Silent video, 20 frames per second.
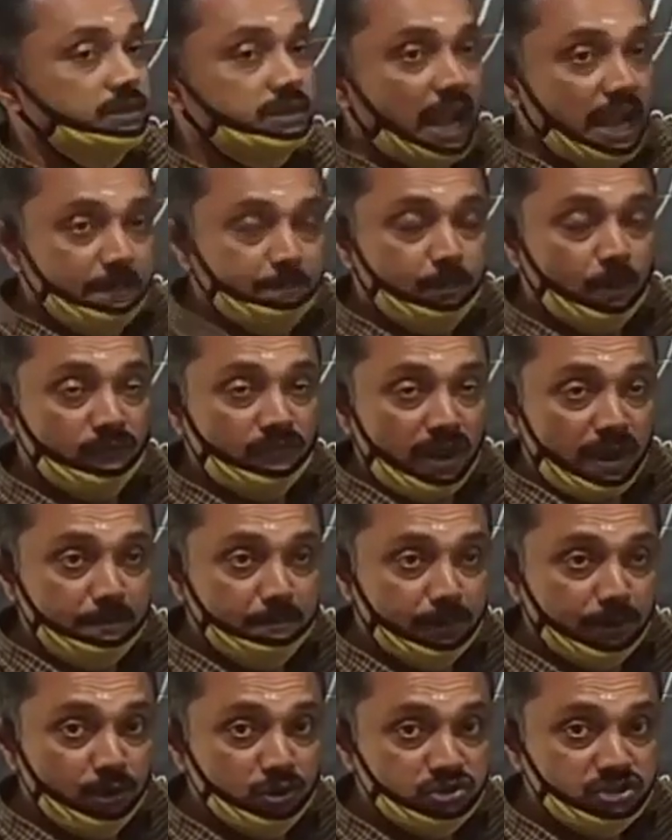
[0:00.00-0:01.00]
type of
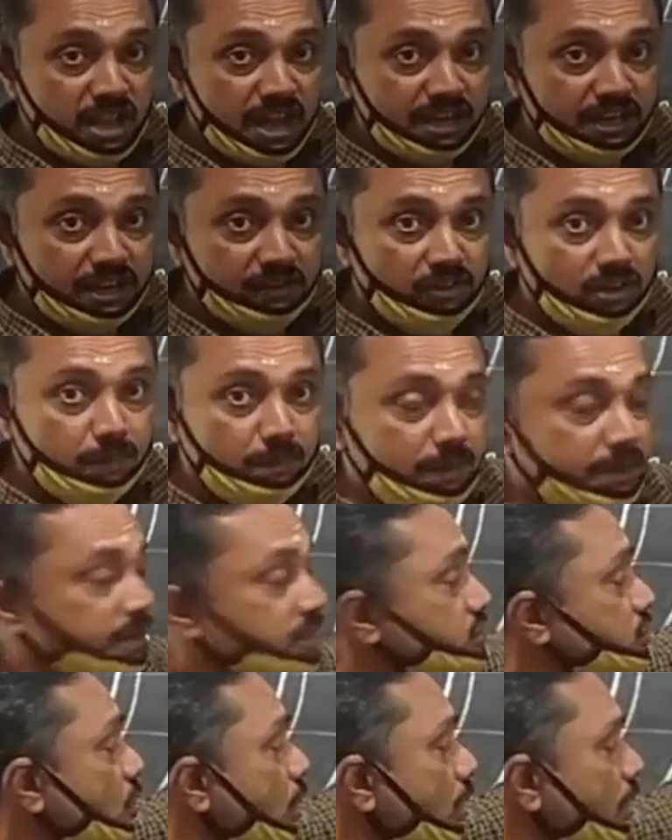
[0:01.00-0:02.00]
embryo sac development
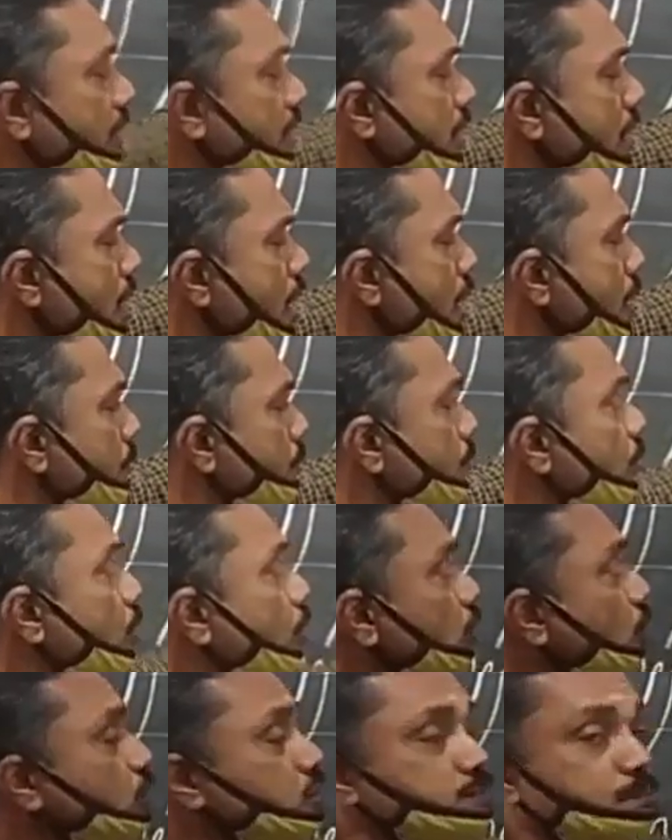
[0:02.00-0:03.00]
is called
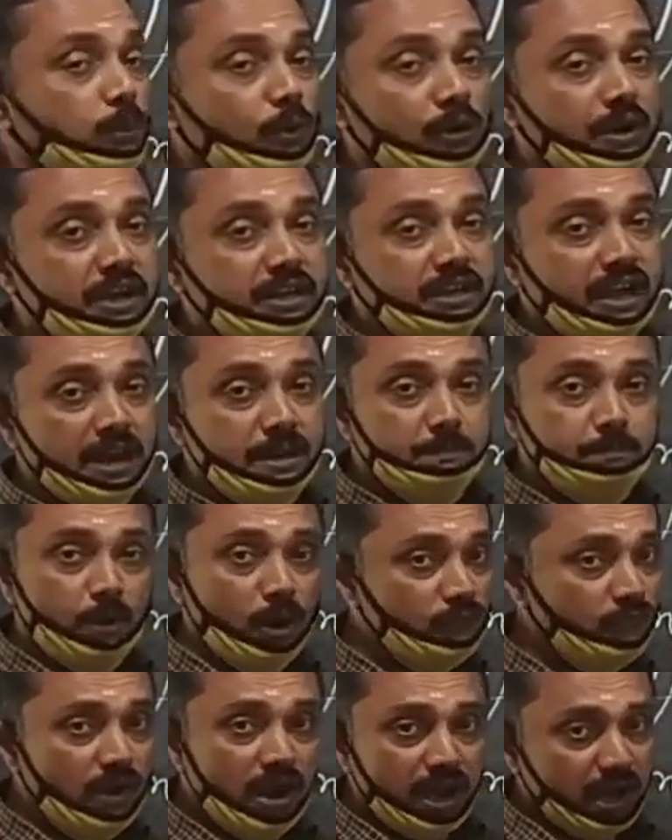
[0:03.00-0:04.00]
monosporic type
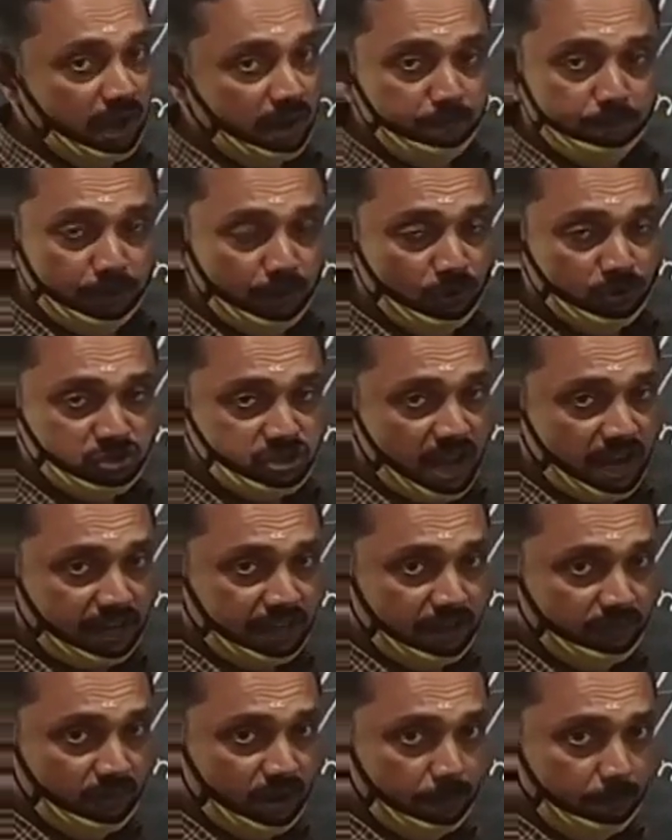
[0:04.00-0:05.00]
of embryo sac
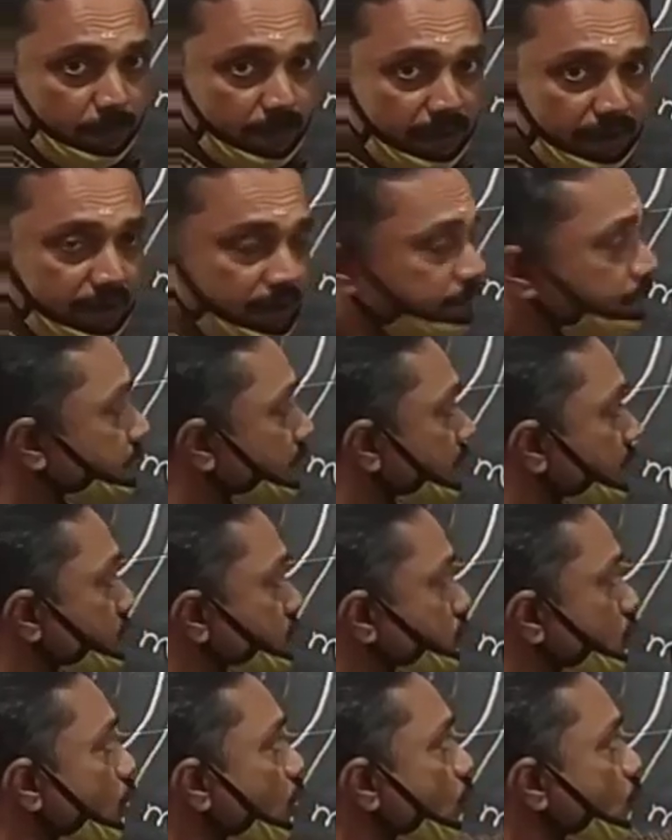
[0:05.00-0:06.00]
development.
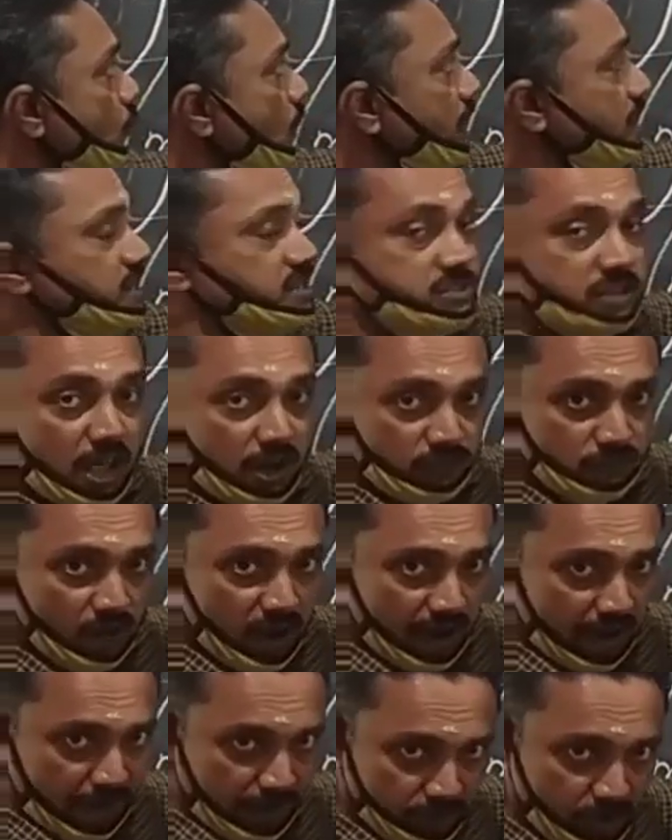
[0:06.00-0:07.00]
So 1
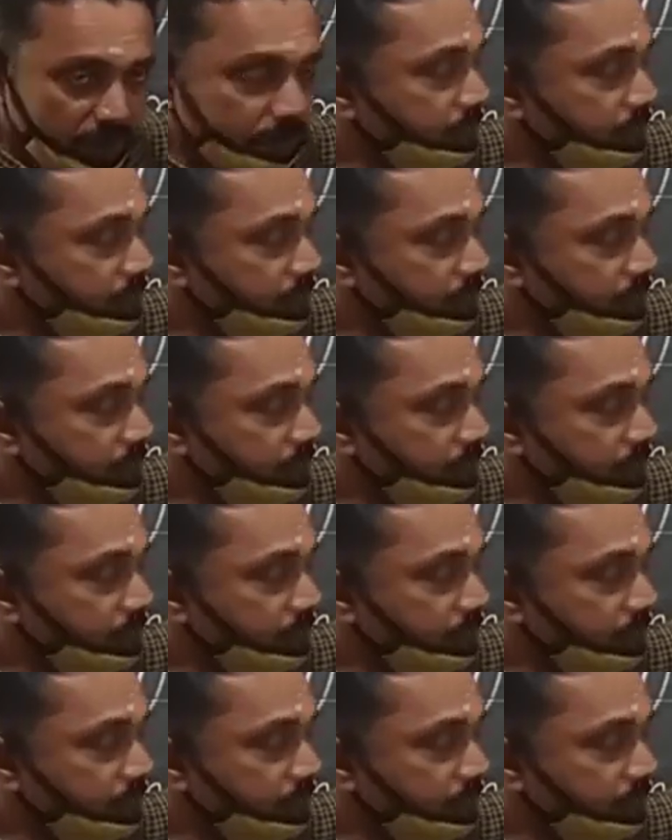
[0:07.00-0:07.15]
survive.